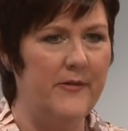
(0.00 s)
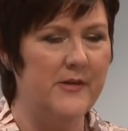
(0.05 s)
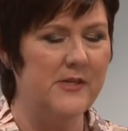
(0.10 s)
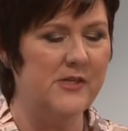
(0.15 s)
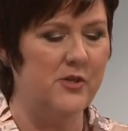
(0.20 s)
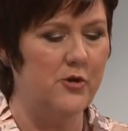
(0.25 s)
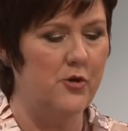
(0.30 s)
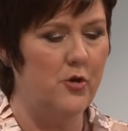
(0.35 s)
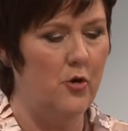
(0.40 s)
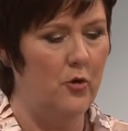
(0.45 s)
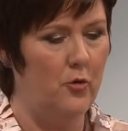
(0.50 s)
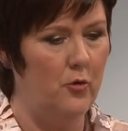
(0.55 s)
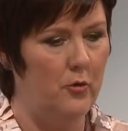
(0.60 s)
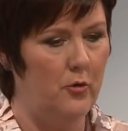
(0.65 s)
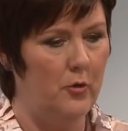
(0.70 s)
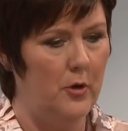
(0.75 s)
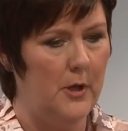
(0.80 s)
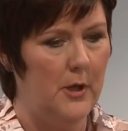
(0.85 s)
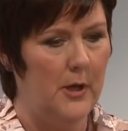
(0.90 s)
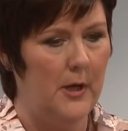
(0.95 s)
There's
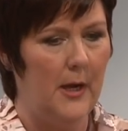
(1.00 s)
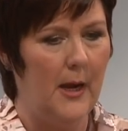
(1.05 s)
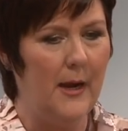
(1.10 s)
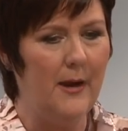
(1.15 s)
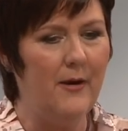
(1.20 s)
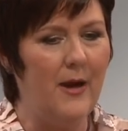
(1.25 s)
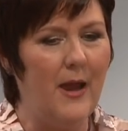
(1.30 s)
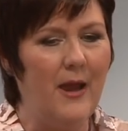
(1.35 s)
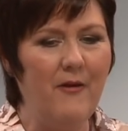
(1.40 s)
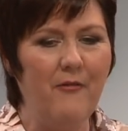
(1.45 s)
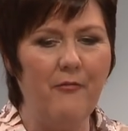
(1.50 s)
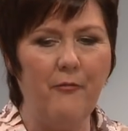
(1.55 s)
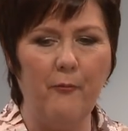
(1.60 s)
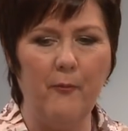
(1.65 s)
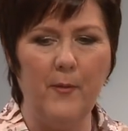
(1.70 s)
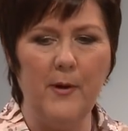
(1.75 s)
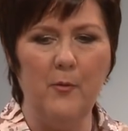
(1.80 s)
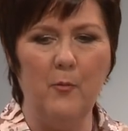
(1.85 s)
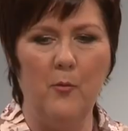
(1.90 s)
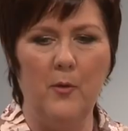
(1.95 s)
no if
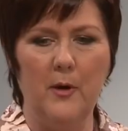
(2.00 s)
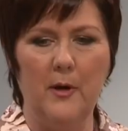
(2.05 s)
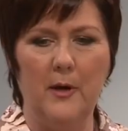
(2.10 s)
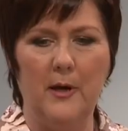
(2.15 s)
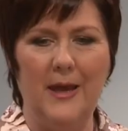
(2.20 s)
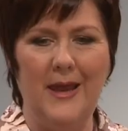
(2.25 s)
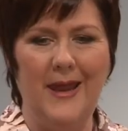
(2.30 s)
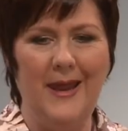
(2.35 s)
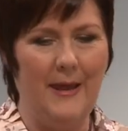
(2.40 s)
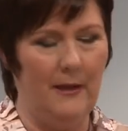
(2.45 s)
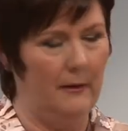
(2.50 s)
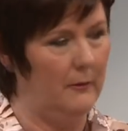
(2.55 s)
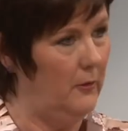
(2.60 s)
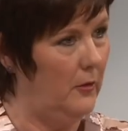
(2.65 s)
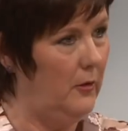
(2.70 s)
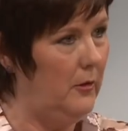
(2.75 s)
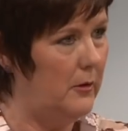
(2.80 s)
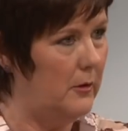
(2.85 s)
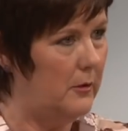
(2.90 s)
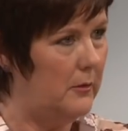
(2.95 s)
we were ill.